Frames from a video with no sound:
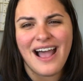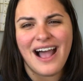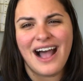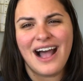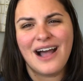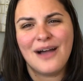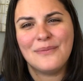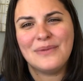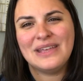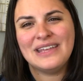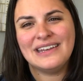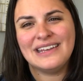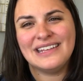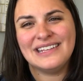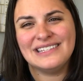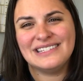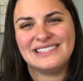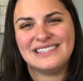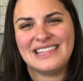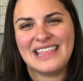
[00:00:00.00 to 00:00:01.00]
It
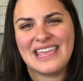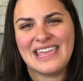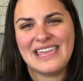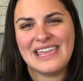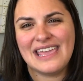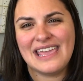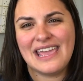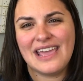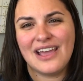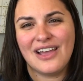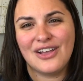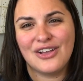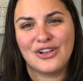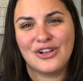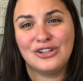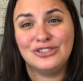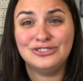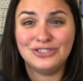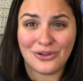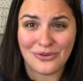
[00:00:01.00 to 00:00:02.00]
is the
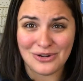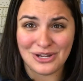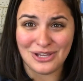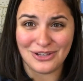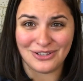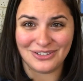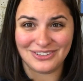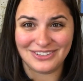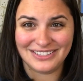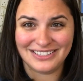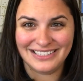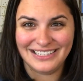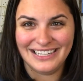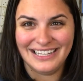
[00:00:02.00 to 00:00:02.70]
colonial